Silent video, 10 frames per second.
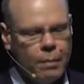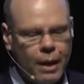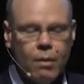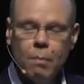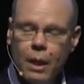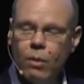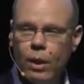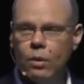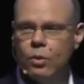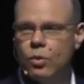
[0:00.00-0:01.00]
my, my
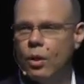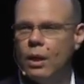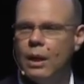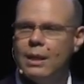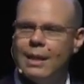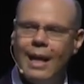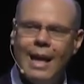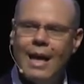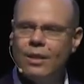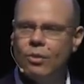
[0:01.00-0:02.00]
real concern is the
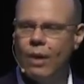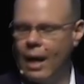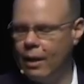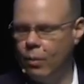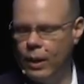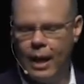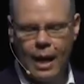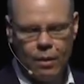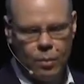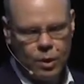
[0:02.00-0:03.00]
last rally we
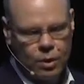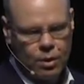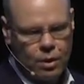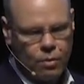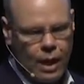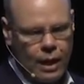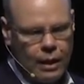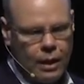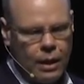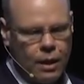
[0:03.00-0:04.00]
had, which is this
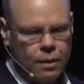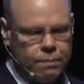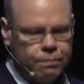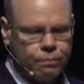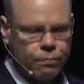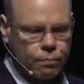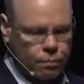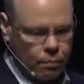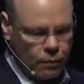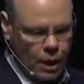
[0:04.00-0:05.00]
rally here,
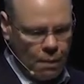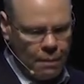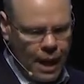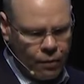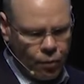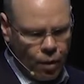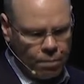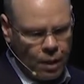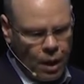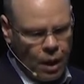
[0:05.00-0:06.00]
back
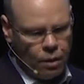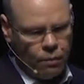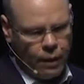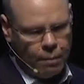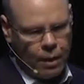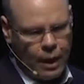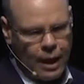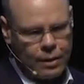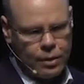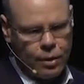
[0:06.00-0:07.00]
from November
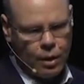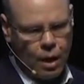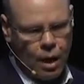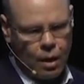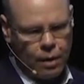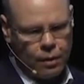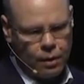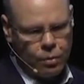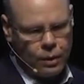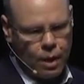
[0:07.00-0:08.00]
last year, uh,
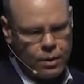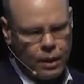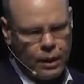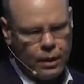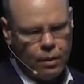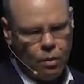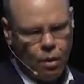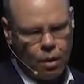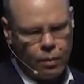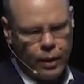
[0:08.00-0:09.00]
2018,
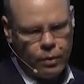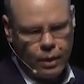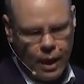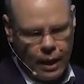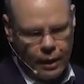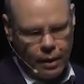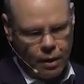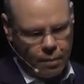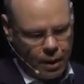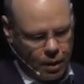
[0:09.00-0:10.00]
all the way to the high here
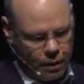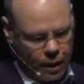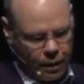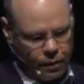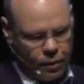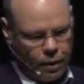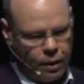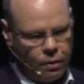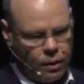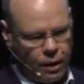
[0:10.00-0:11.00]
at about
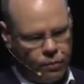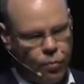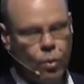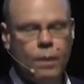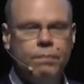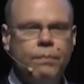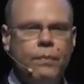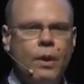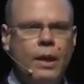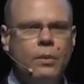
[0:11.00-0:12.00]
8.3 or 8.4,
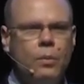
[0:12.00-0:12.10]
8,